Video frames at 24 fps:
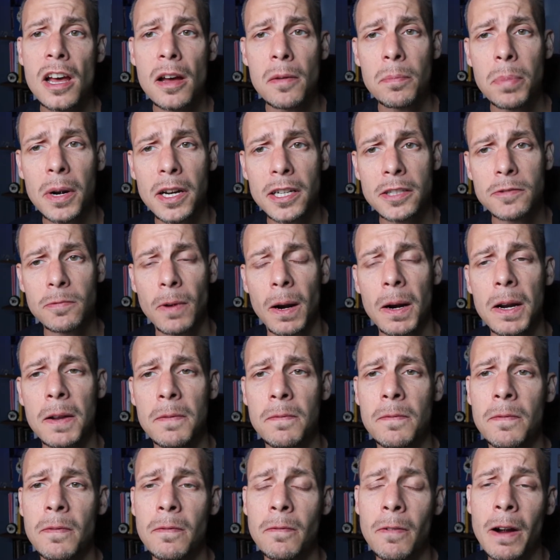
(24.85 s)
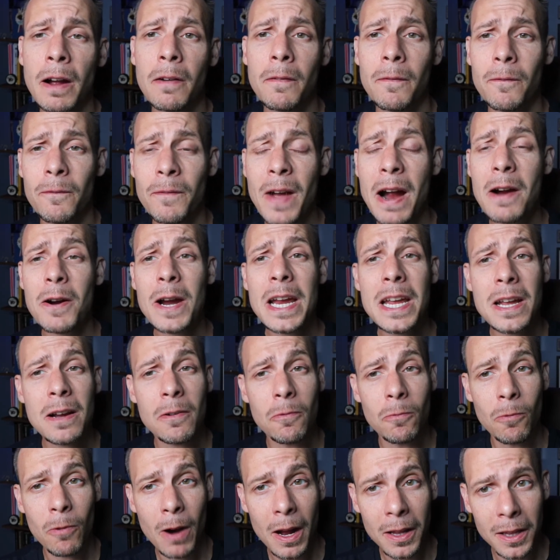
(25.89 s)
but it's very
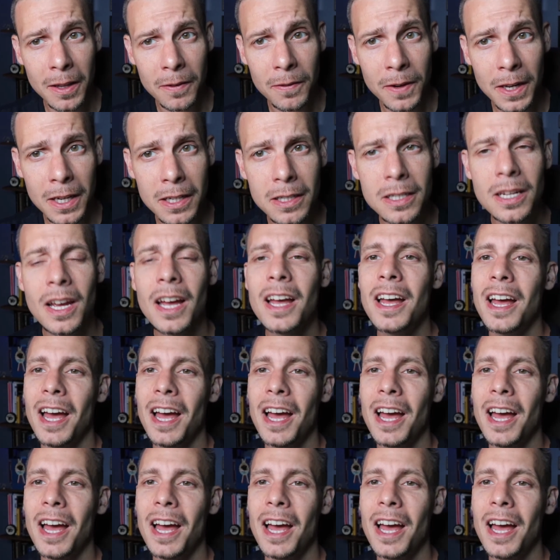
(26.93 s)
relevant,